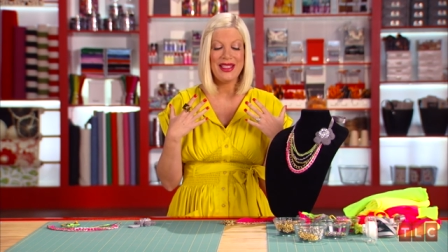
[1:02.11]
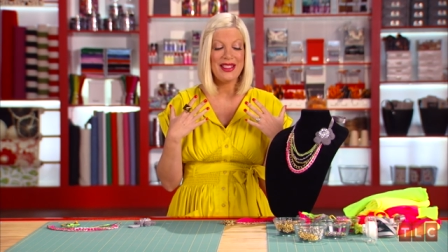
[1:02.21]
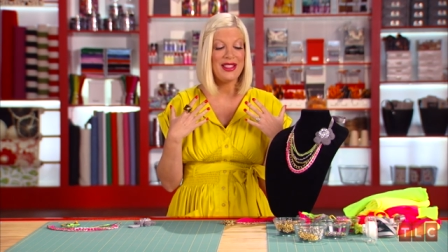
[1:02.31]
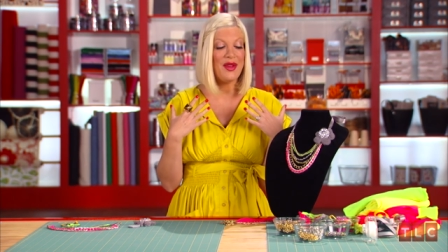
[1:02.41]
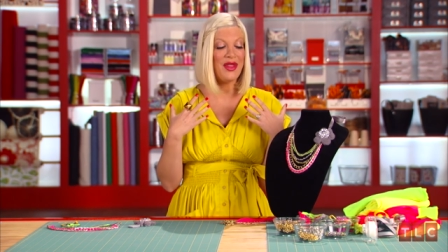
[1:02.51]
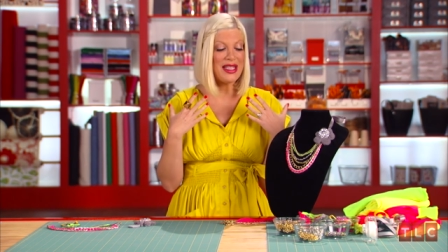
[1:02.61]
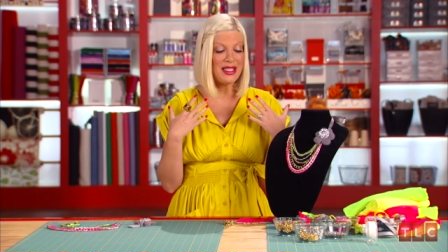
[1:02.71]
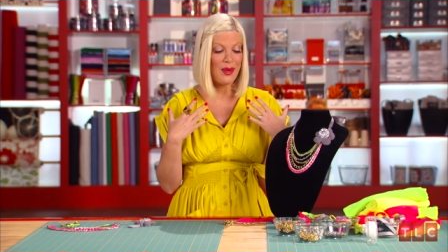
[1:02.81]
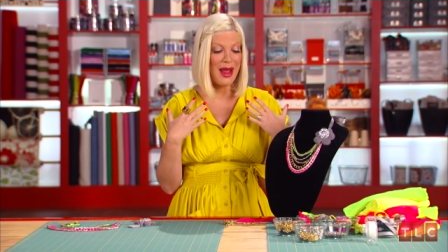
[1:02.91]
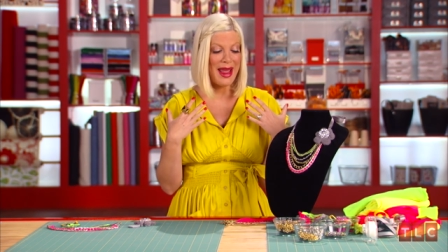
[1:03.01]
So
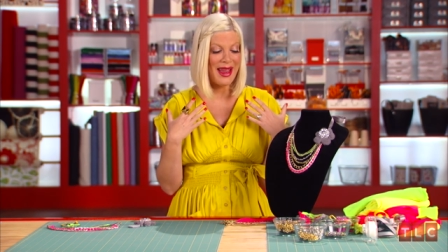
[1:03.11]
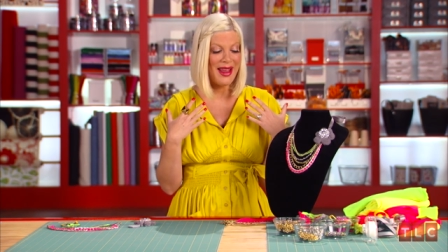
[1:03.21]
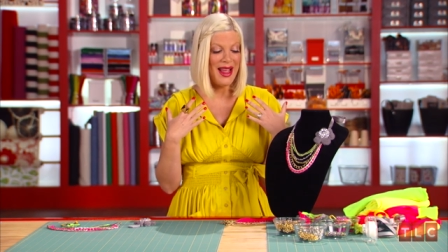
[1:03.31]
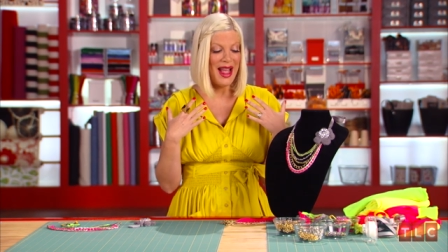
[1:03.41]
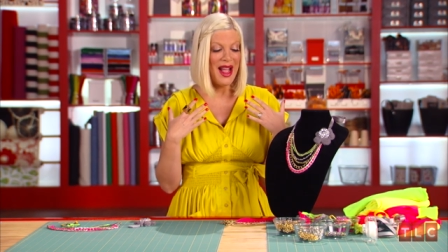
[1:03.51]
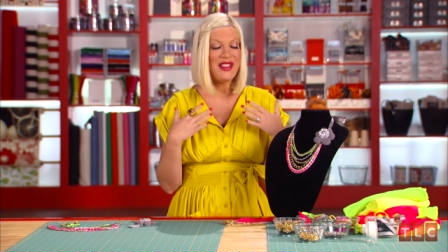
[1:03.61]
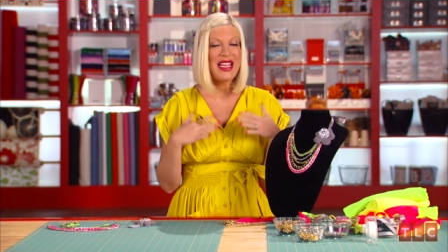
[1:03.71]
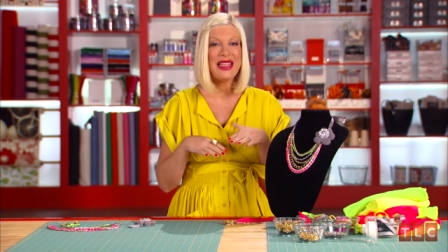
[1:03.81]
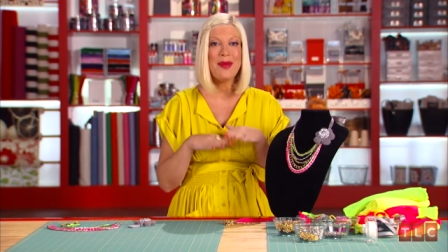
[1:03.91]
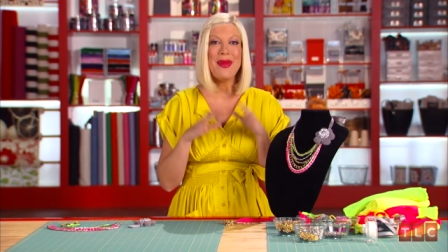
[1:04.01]
this way, I've taken the